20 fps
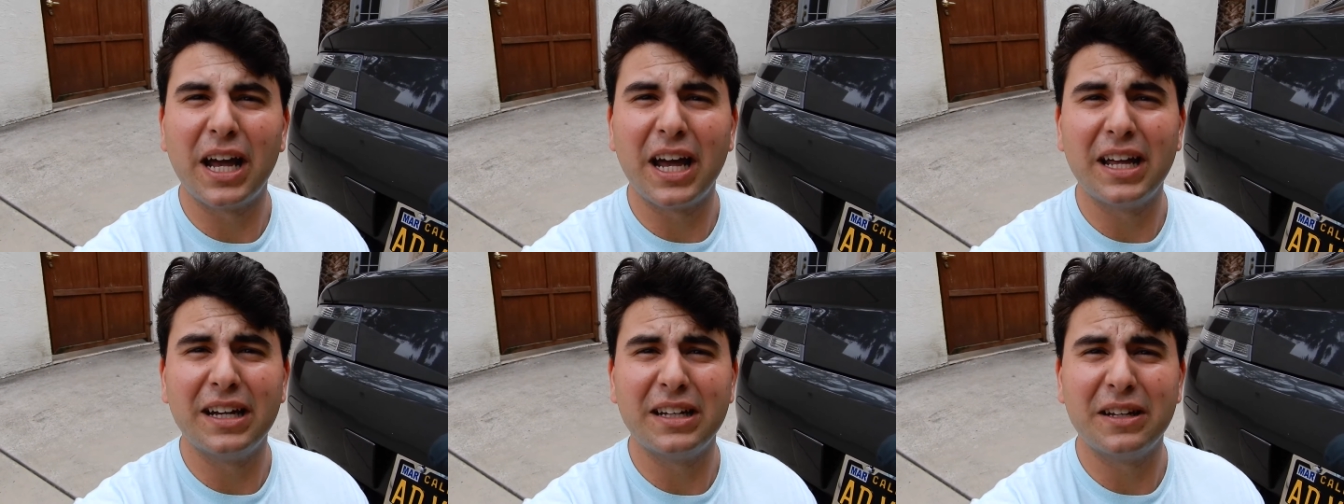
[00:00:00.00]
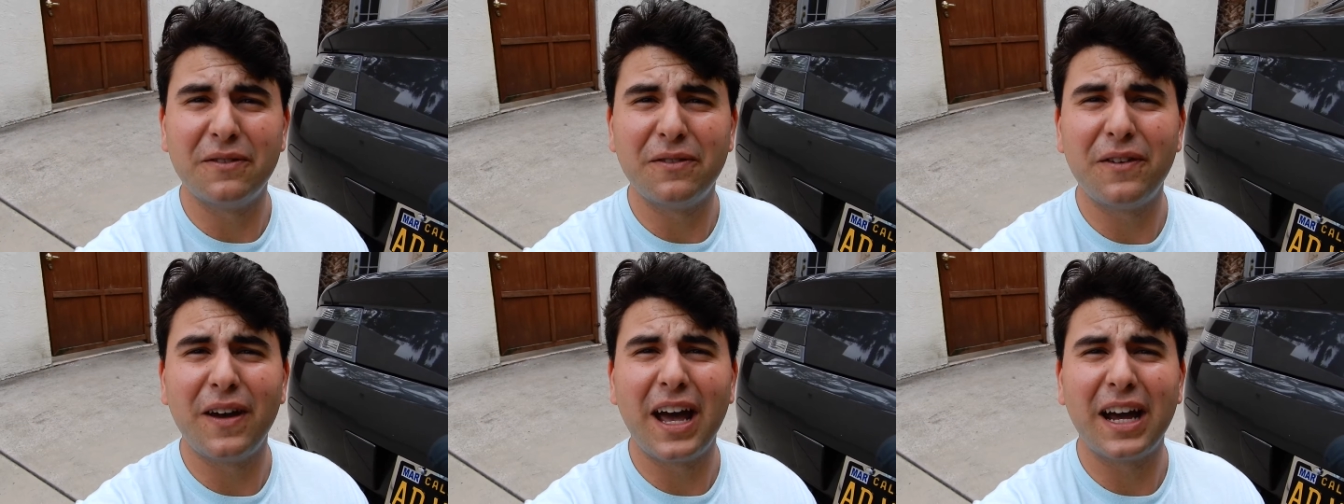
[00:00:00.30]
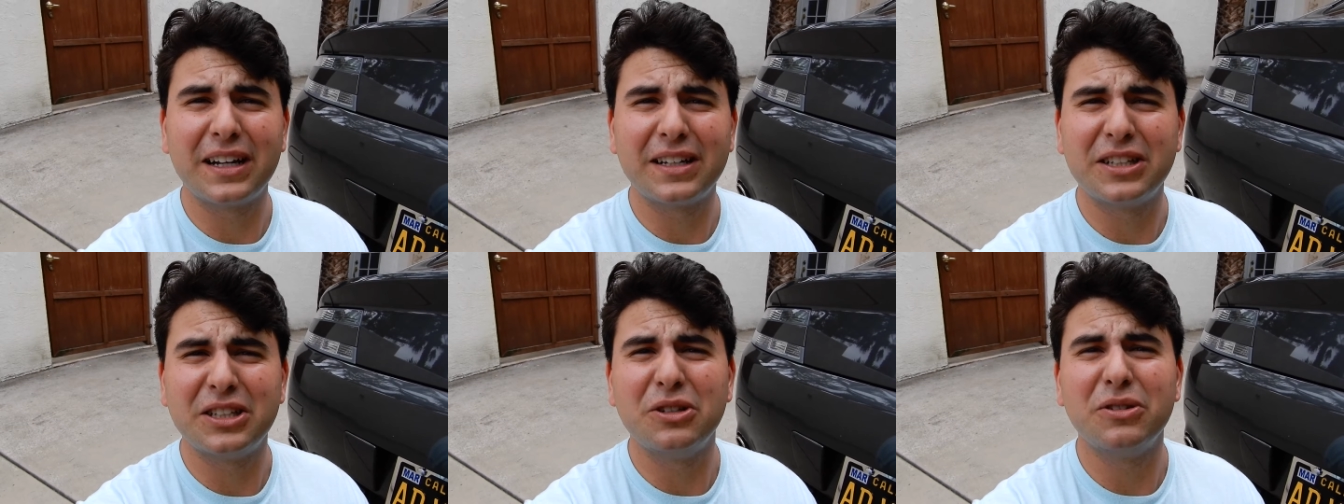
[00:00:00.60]
And in
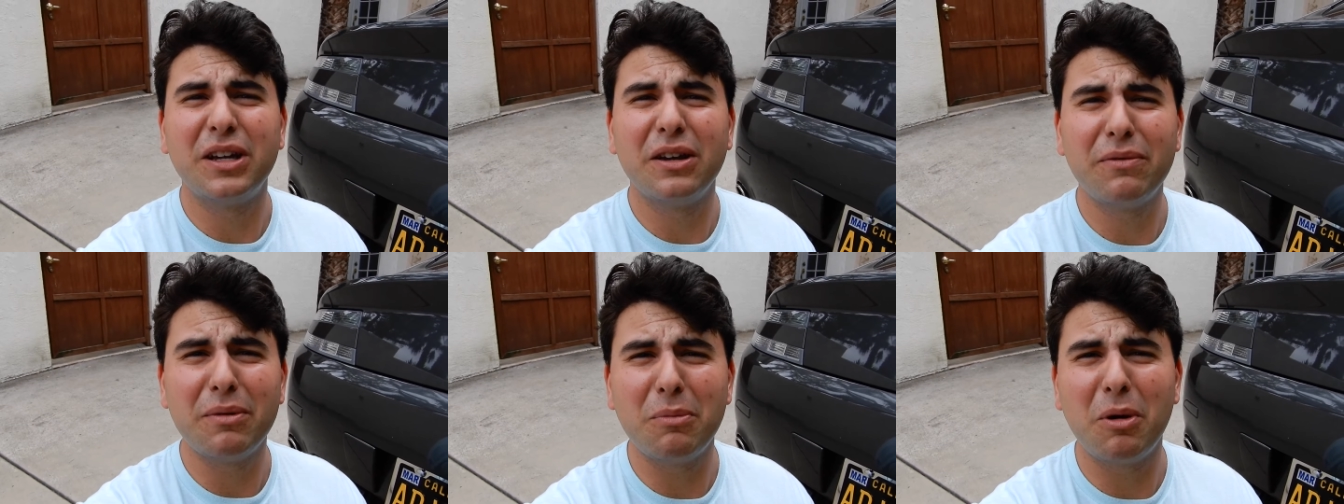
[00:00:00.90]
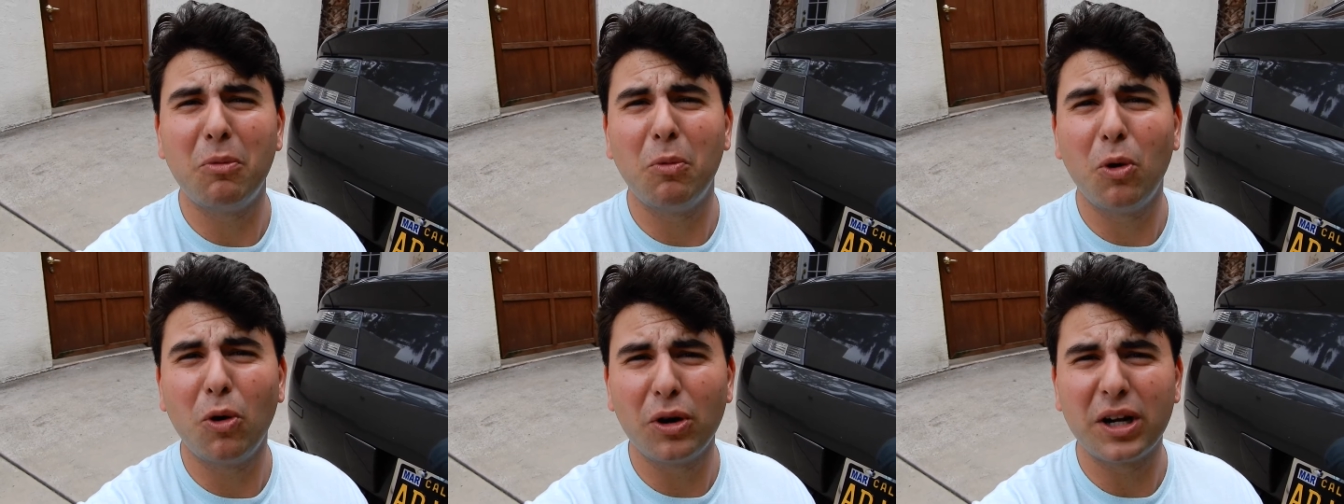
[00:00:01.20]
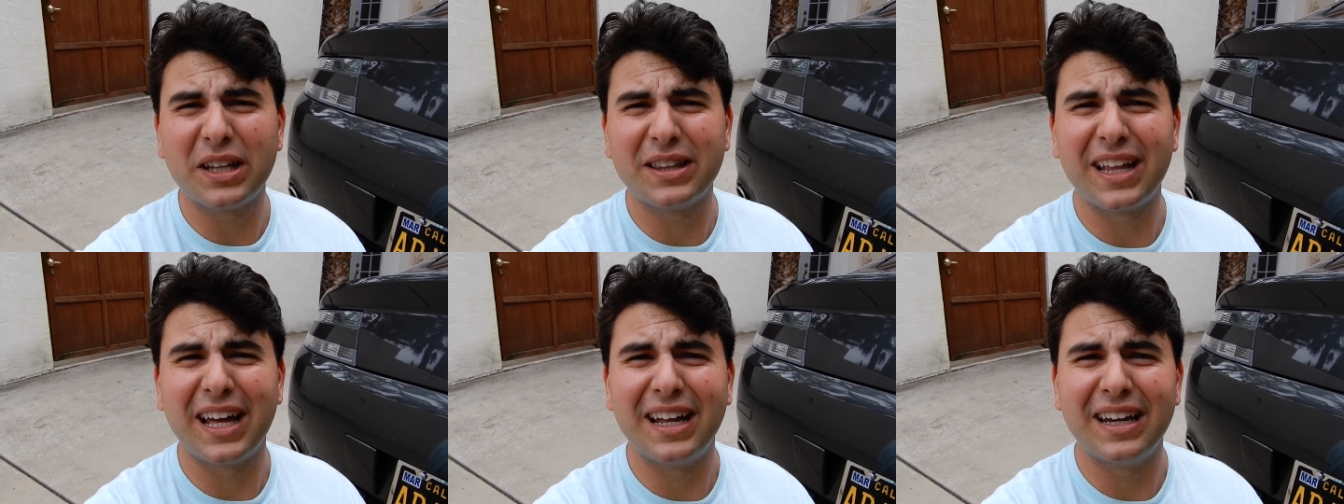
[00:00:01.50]
fact, you give them a
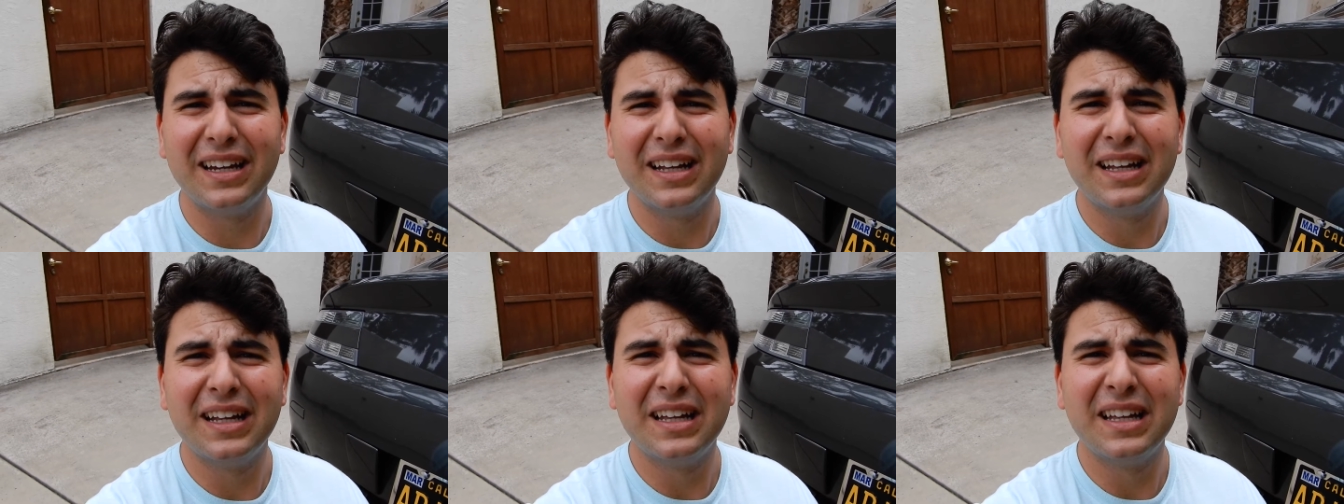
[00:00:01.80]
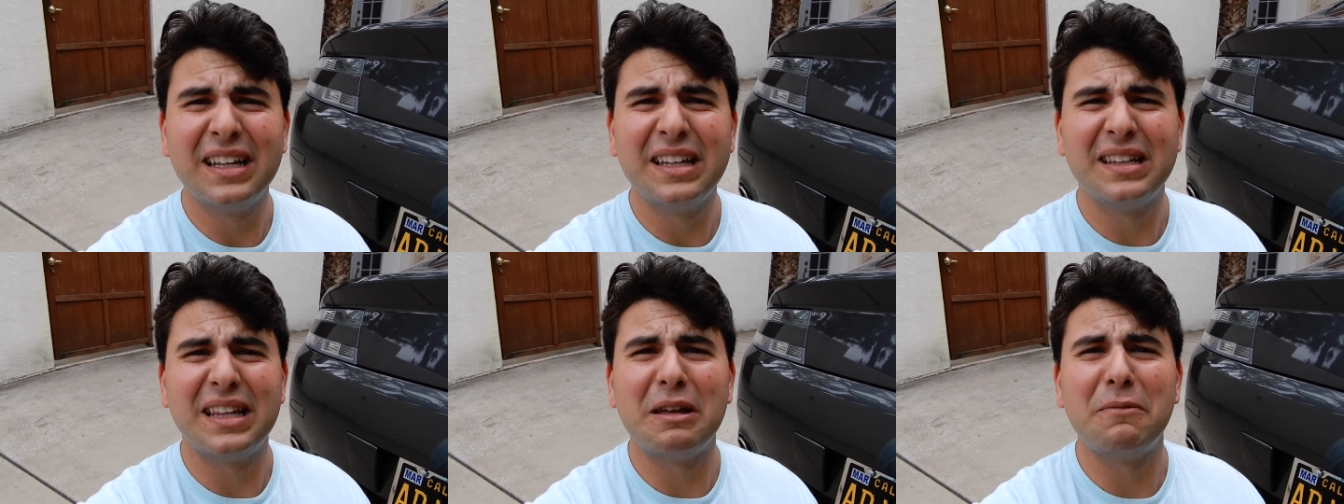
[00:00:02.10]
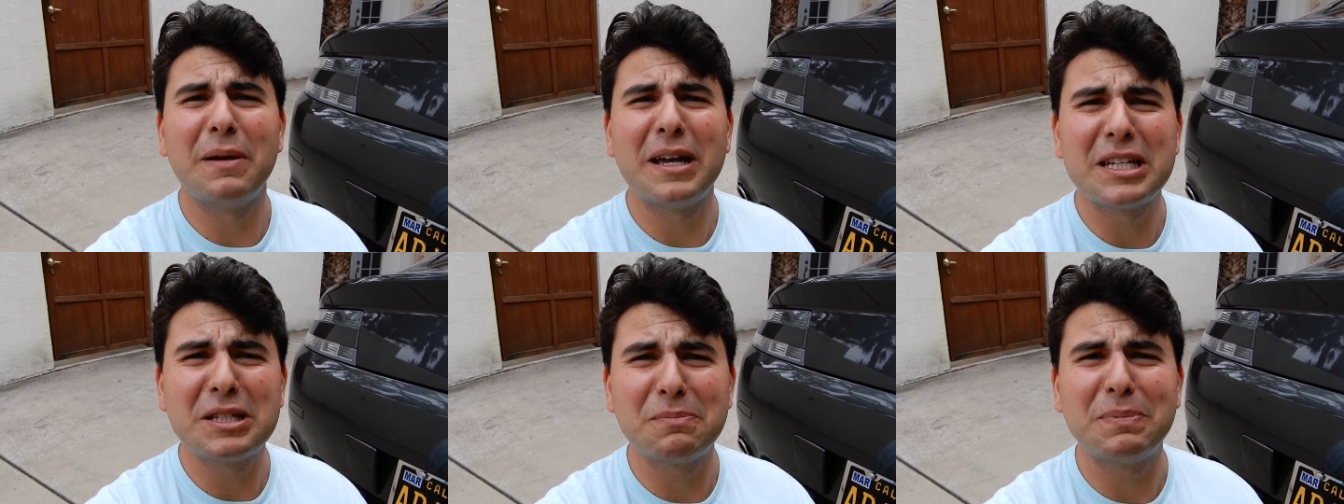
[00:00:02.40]
warning that
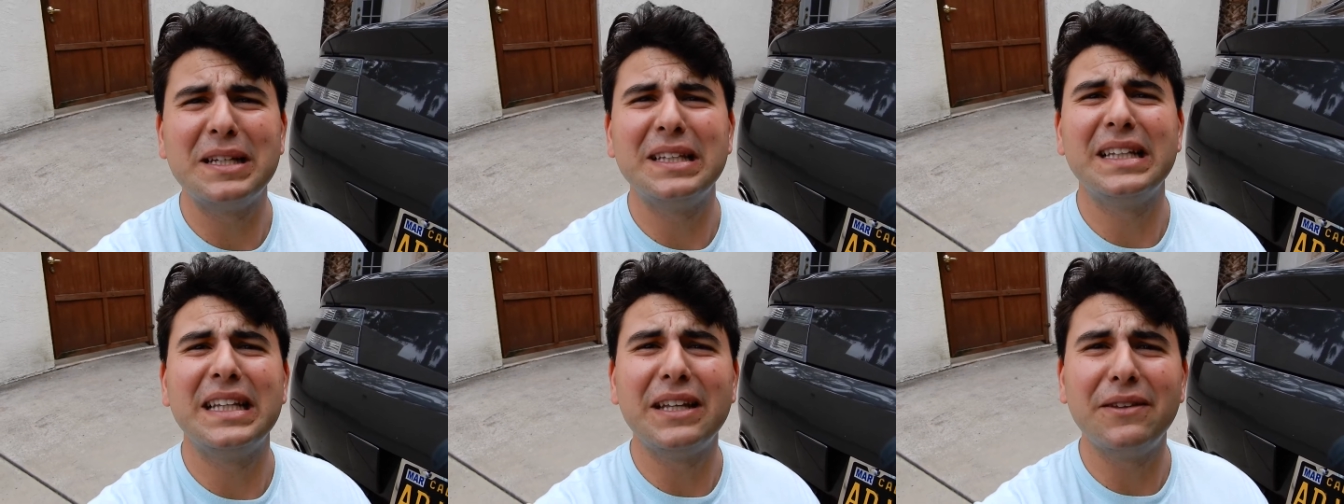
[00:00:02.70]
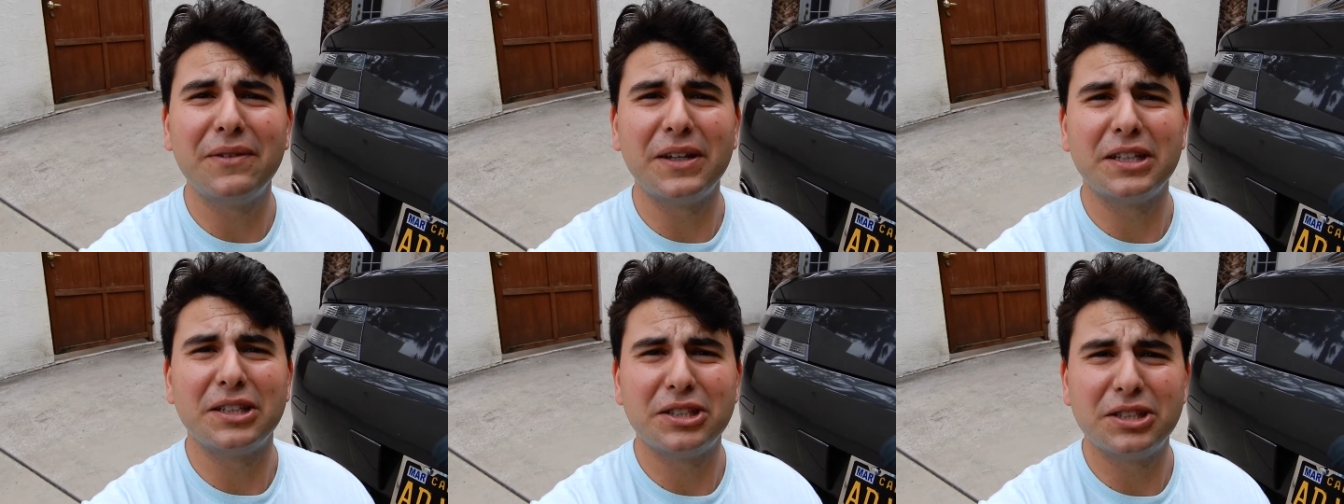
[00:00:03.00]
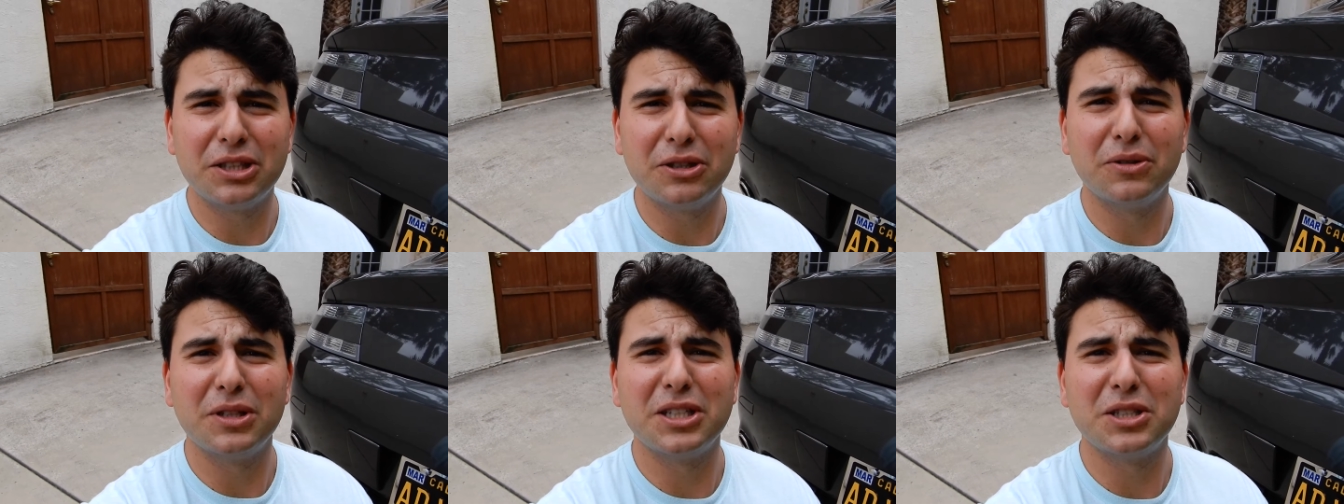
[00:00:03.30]
they best be leaving
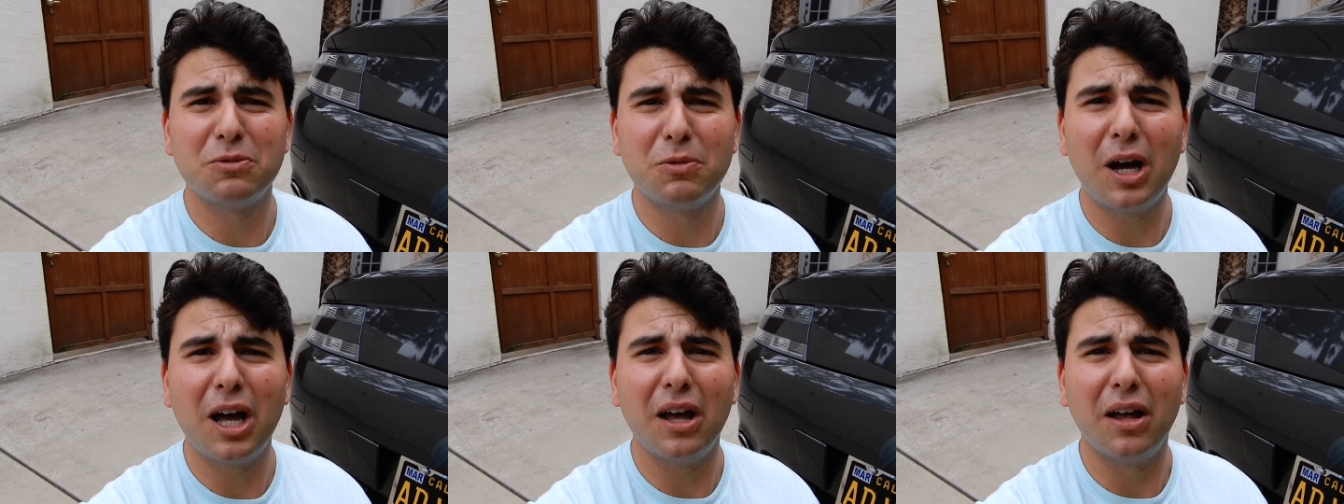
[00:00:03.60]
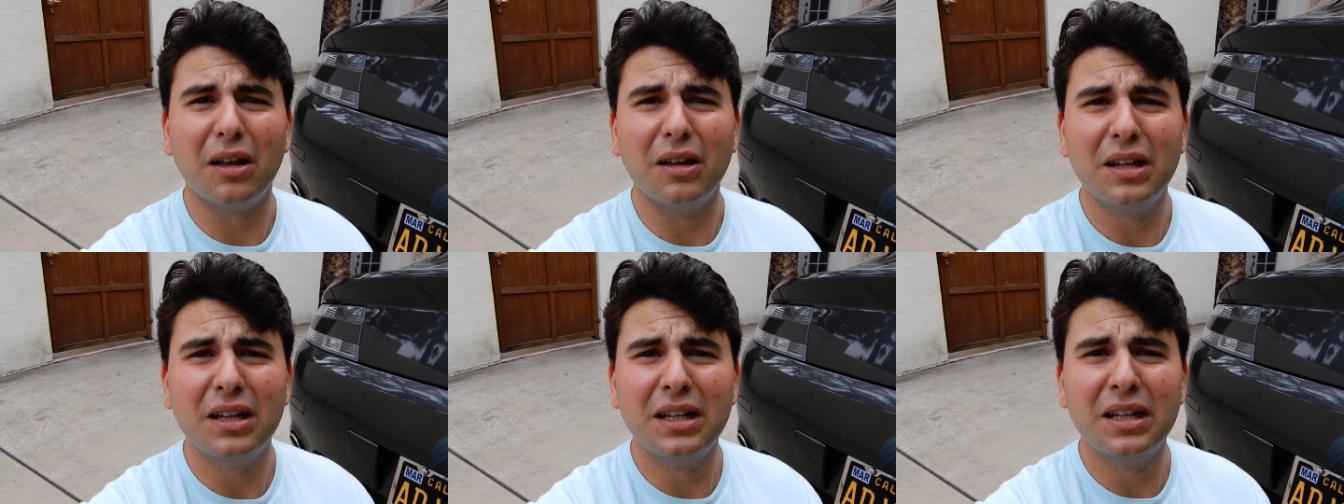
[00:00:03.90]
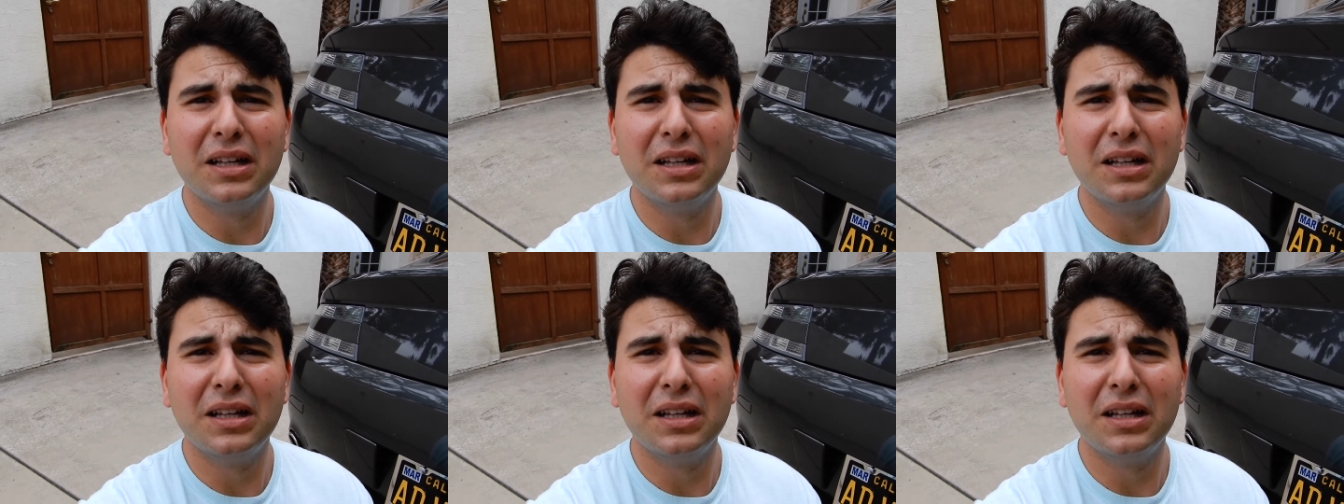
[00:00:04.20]
soon as well.